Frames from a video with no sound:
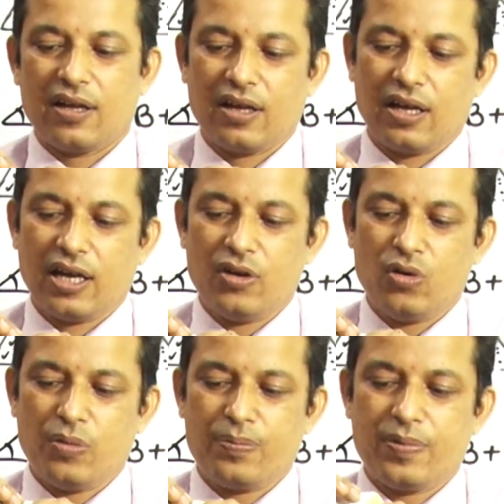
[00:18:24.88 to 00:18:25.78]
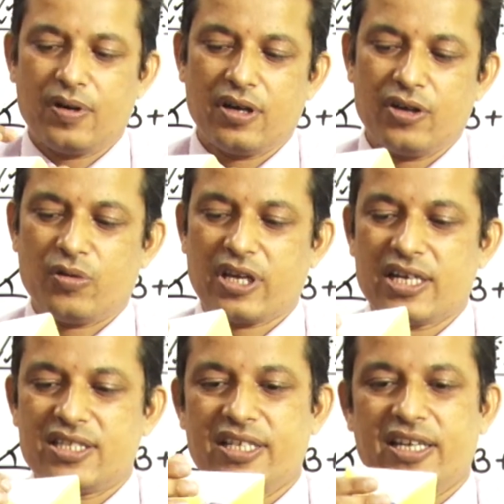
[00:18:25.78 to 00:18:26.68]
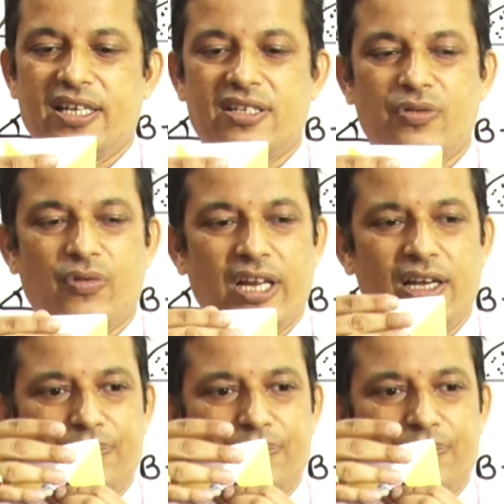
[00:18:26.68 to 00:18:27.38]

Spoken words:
I hope you can see it well.